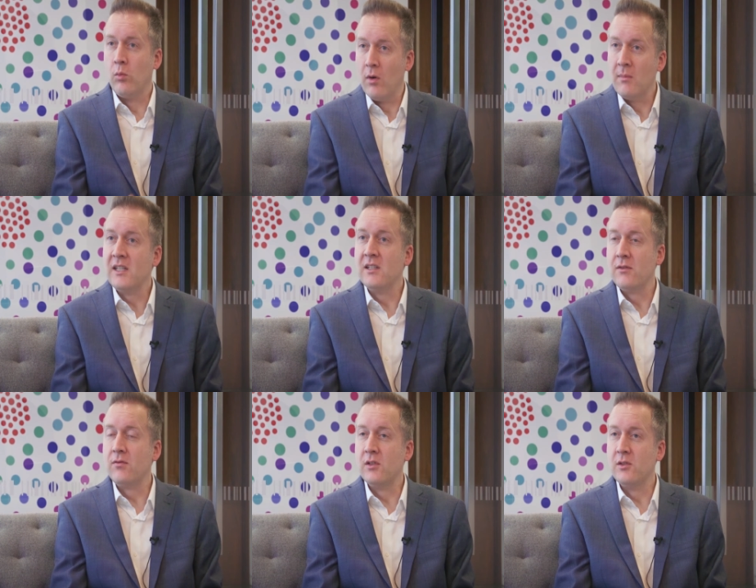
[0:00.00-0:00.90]
what made a
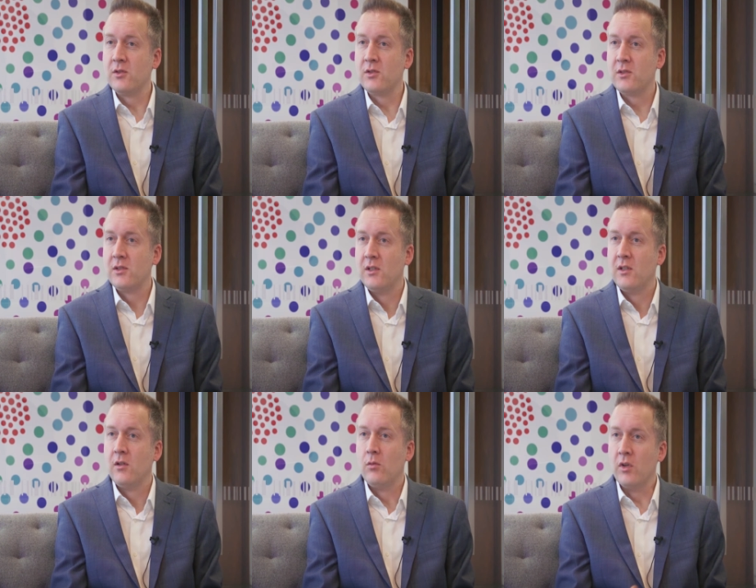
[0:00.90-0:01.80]
difference,
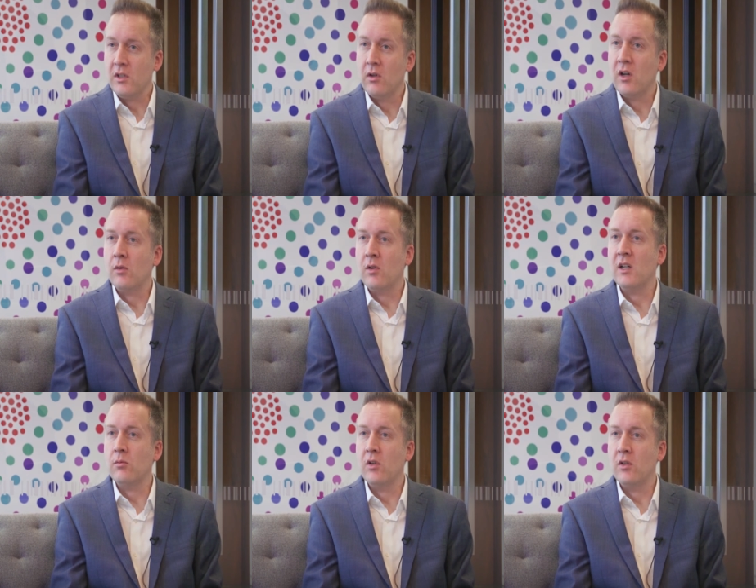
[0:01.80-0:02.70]
what your
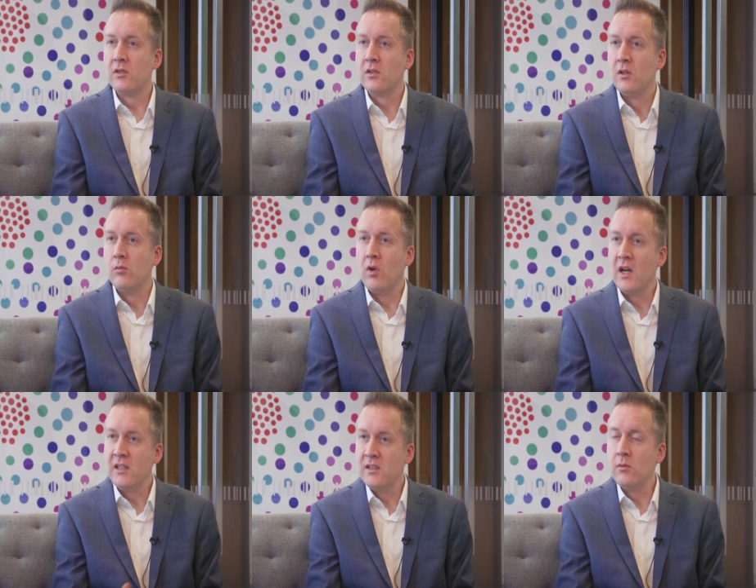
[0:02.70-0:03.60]
ROI was,
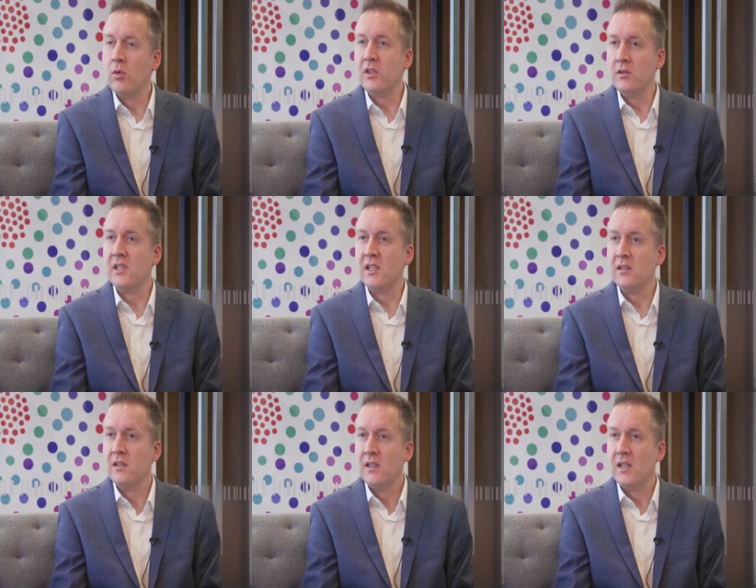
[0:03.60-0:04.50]
why you did what you
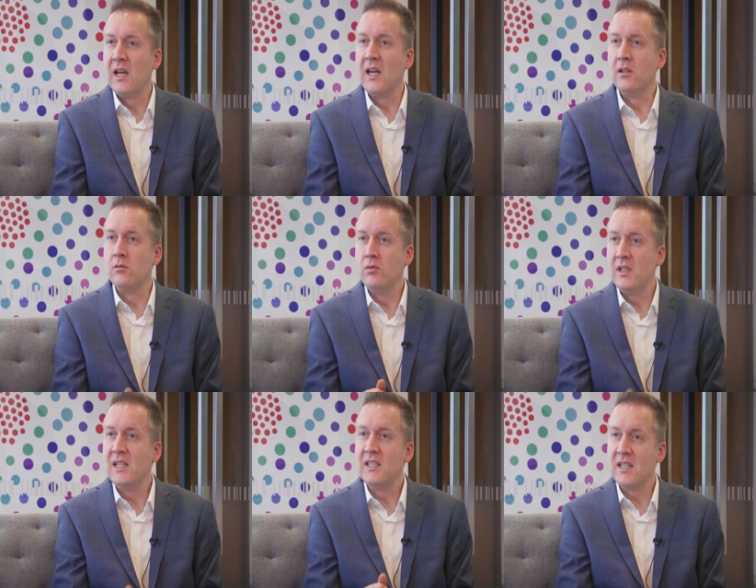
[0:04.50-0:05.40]
did, and really